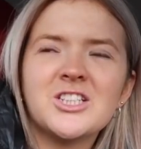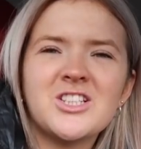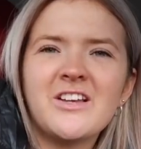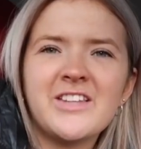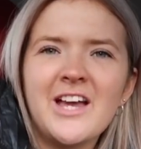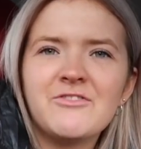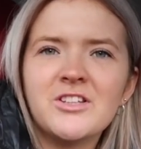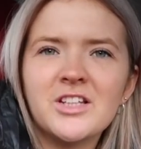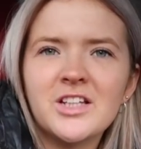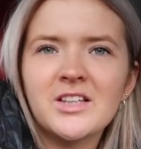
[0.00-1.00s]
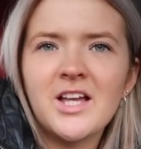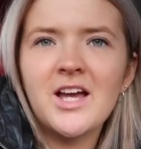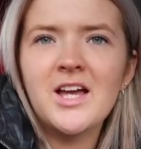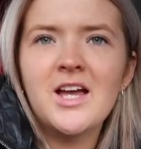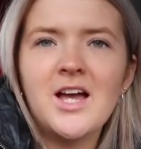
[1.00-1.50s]
sells everything in
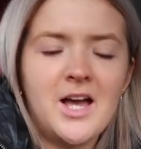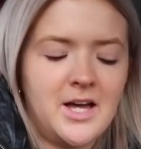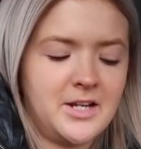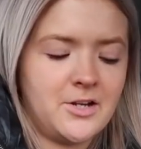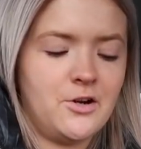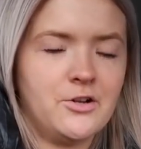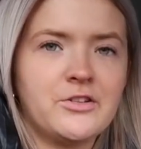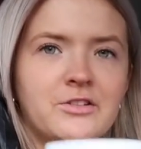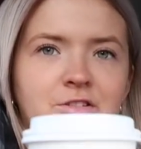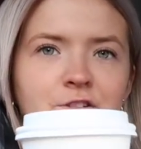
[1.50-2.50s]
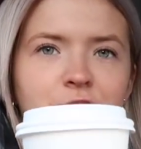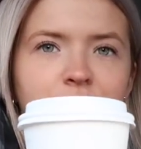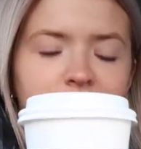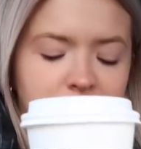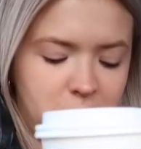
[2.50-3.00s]
there. And I got
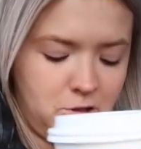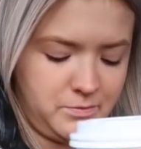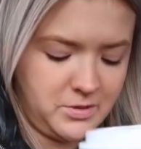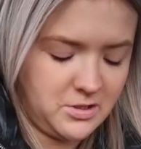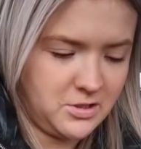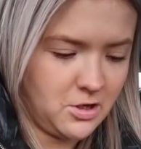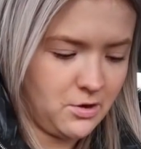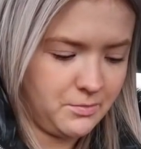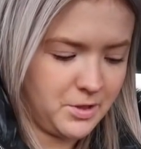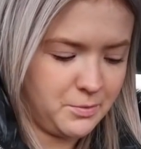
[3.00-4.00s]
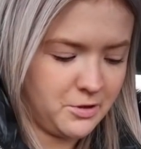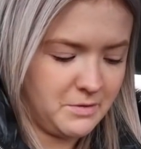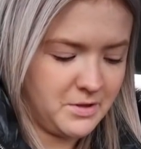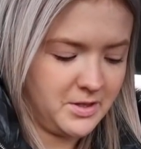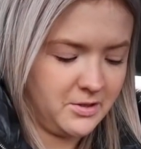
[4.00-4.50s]
two sleeves, so I'm gonna put
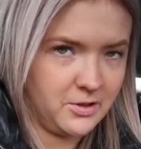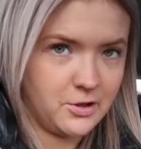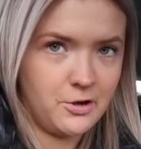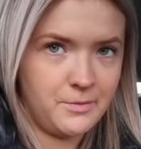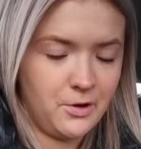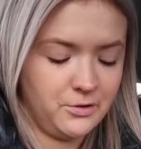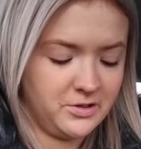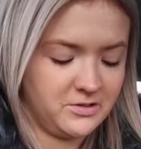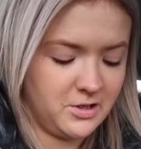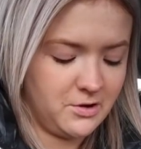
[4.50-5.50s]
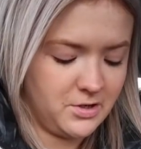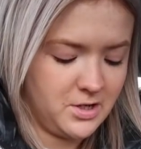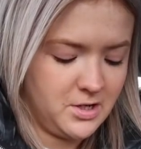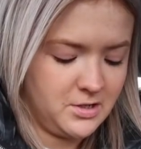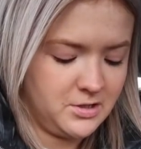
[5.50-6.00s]
them in a little cup holder so they
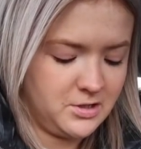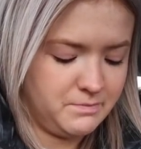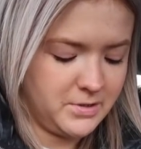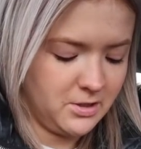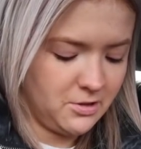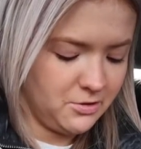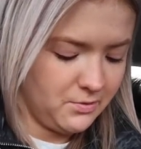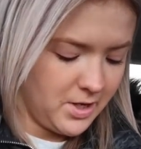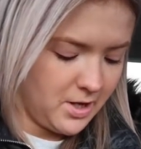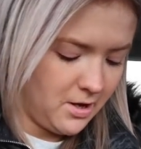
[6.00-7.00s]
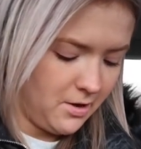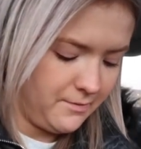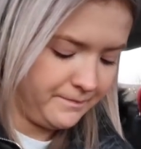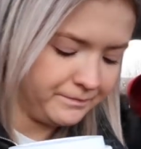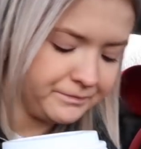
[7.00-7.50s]
don't spill on the way
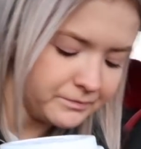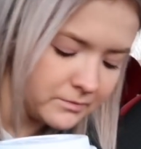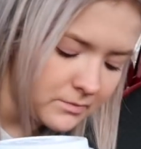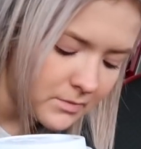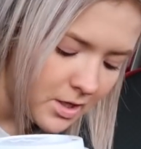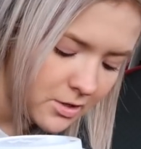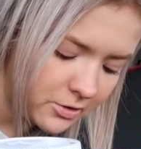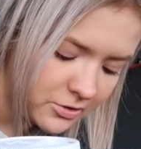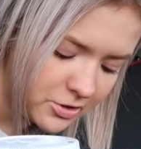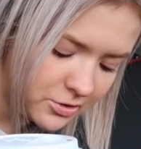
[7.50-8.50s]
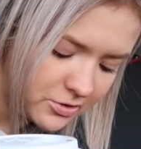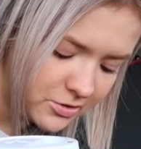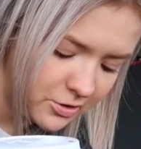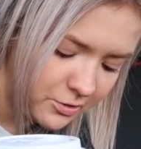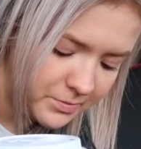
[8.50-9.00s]
home. I've got two
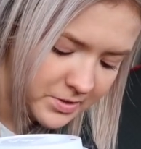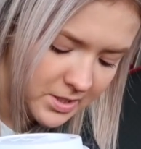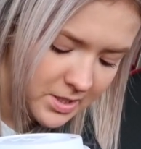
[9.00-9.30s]
soups,